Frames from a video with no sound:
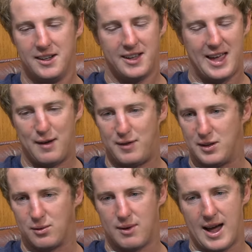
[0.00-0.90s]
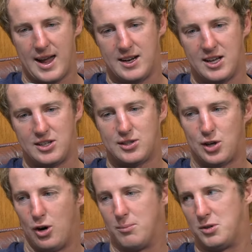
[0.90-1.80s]
even in the rain, it's
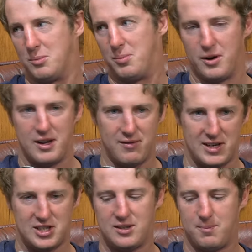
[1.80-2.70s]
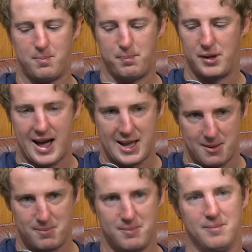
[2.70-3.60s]
Tom Trbojevic. Play
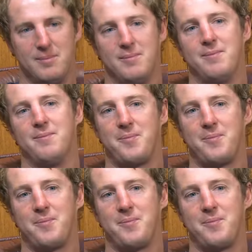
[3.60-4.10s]
him. Mm.